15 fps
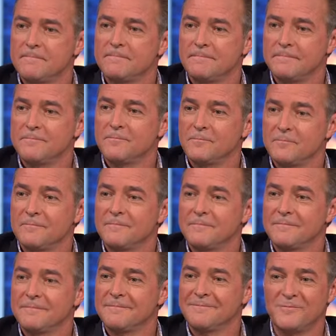fastball, fastball,
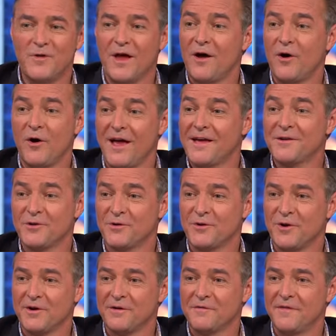fastball. No, I had a good
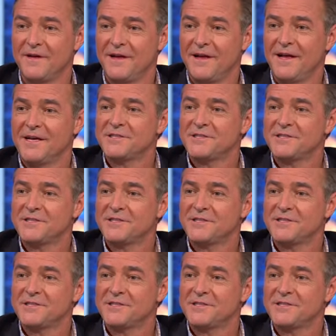curve. Yeah.